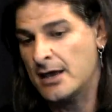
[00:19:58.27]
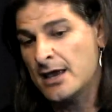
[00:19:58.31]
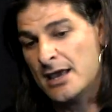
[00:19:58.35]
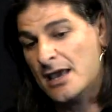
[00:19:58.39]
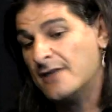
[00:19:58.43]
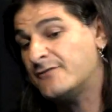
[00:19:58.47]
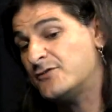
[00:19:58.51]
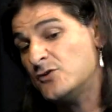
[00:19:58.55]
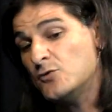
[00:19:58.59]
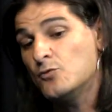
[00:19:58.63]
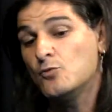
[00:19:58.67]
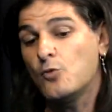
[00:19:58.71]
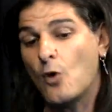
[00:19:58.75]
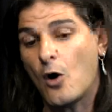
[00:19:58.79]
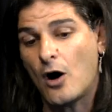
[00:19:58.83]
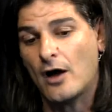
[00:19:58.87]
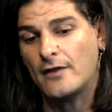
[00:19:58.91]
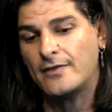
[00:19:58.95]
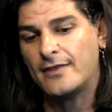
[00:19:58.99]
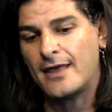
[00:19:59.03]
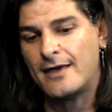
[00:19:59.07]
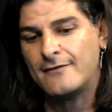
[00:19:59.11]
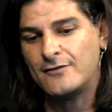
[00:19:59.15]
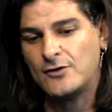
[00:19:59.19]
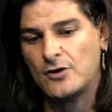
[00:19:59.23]
If you
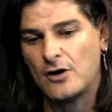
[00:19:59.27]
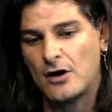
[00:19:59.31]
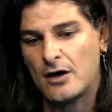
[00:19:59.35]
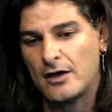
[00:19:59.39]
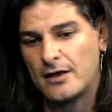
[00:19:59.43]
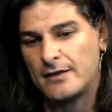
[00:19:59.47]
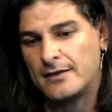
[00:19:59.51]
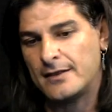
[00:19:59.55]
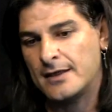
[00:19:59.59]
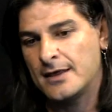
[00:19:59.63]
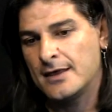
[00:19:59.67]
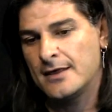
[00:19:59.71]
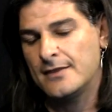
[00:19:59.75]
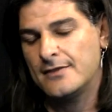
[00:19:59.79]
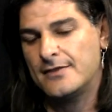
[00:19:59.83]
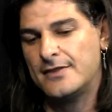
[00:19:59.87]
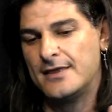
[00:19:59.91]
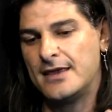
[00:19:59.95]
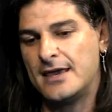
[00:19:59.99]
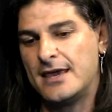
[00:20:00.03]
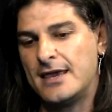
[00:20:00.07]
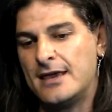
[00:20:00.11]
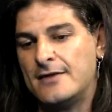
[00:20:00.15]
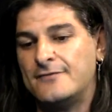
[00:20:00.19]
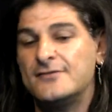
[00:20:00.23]
want, they've got
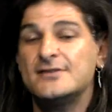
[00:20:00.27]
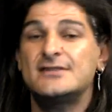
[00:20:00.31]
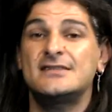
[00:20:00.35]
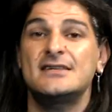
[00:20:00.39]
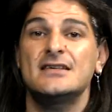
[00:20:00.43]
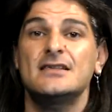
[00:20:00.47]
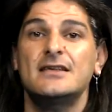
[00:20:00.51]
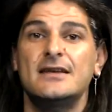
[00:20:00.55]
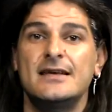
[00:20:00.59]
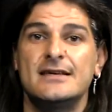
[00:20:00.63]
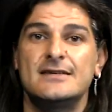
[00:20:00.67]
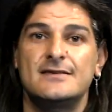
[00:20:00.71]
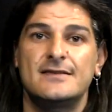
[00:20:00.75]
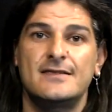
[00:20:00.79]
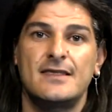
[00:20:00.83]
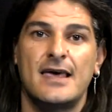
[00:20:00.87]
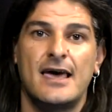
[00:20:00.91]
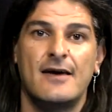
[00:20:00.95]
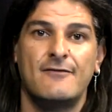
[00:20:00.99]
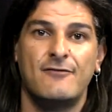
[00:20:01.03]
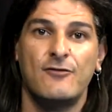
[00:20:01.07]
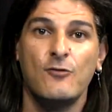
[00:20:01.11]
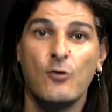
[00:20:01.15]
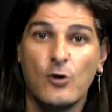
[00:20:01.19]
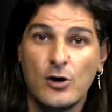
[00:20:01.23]
the facilities
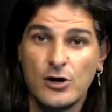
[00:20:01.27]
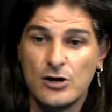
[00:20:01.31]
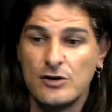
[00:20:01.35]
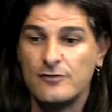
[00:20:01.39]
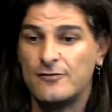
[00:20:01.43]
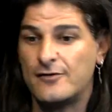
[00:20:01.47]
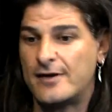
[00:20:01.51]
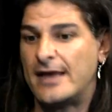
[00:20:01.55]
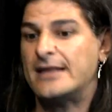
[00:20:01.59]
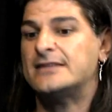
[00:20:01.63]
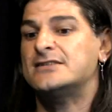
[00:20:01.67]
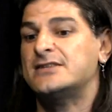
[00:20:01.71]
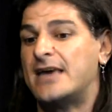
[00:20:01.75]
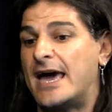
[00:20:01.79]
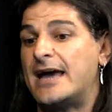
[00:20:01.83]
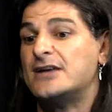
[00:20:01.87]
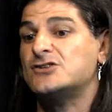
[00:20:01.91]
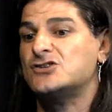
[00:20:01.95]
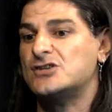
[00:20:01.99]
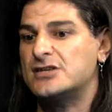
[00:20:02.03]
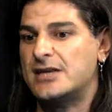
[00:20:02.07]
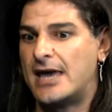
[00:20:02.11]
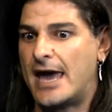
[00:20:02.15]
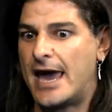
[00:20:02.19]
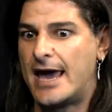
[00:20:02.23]
there for you to
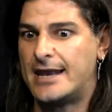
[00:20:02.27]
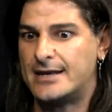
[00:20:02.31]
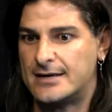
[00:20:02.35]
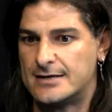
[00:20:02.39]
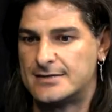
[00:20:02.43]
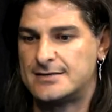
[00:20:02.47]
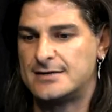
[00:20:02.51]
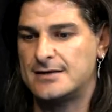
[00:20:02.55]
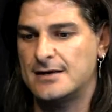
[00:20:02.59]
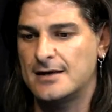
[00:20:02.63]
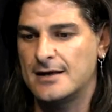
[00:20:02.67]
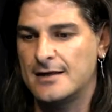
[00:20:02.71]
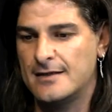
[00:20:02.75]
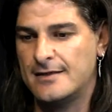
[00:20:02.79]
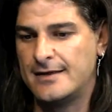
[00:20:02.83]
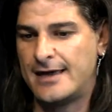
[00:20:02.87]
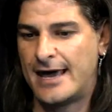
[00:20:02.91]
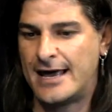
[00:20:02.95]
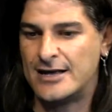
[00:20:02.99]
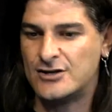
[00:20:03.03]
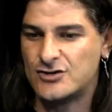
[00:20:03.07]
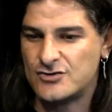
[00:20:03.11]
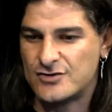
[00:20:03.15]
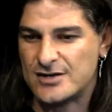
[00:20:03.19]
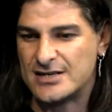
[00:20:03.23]
actually edit the
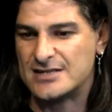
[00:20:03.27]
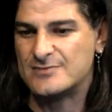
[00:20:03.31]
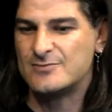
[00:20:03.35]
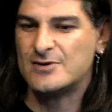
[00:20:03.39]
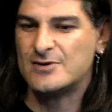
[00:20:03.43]
entries,